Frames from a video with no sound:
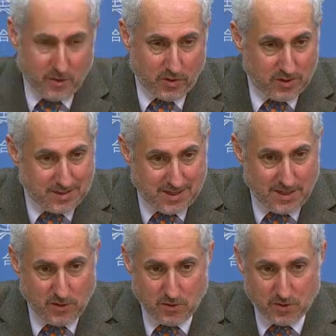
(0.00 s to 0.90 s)
envoy
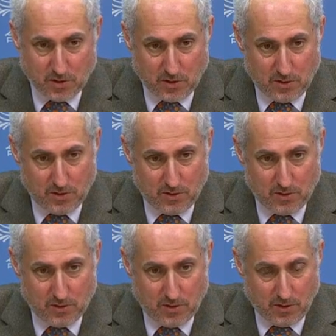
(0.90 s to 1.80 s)
continues
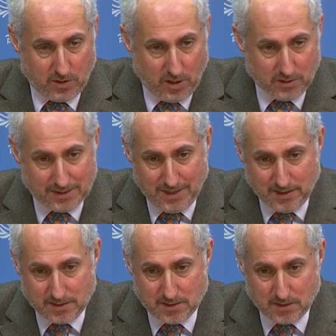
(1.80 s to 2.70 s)
her her
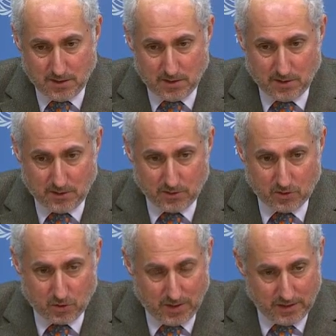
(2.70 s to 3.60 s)
contacts, uh,
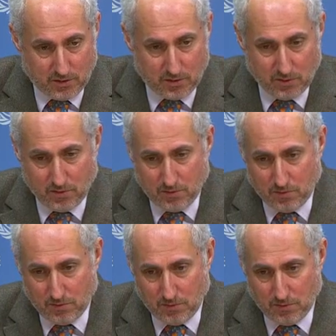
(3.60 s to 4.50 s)
trying
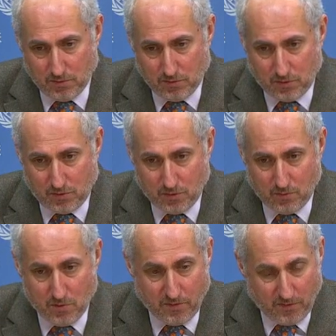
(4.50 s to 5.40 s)
to
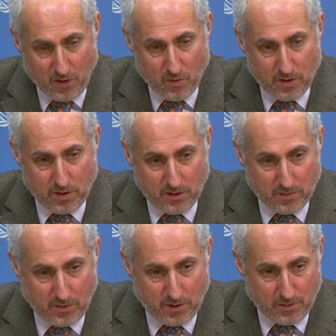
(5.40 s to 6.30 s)
to move forward
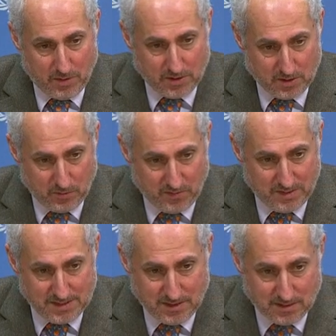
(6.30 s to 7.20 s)
on a on a possible
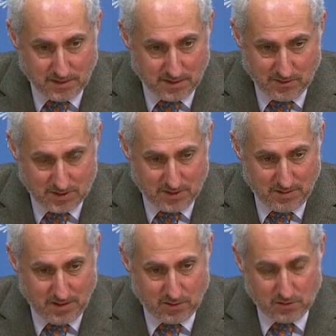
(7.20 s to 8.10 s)
visit. There's
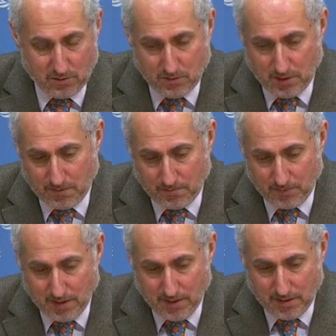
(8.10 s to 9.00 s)
nothing to.
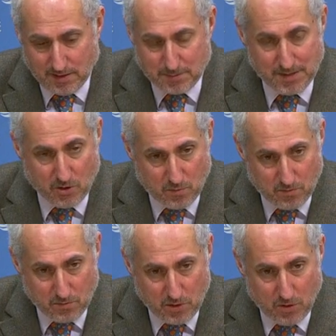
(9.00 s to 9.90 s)
Um, there's been
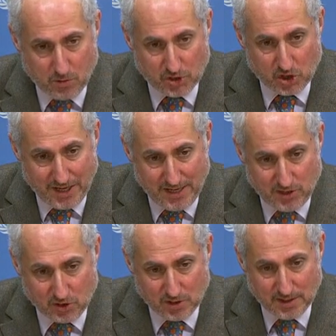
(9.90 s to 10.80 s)
no no
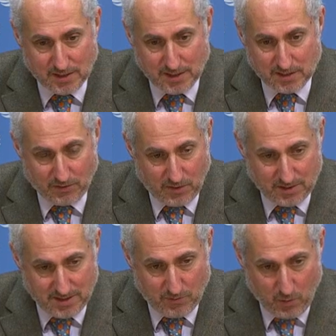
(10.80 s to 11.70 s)
change as
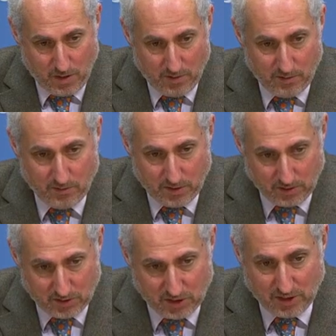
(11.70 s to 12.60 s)
far as I'm aware of. We,
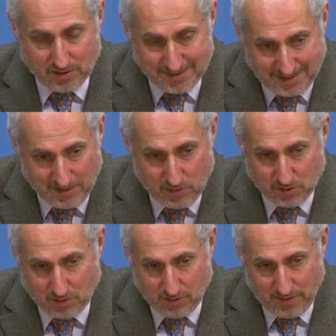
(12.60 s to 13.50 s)
she
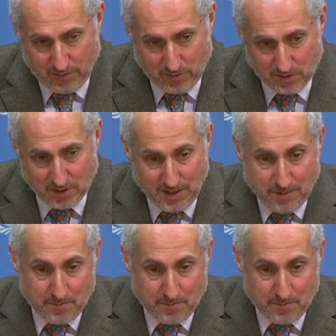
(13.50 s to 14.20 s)
continues her efforts.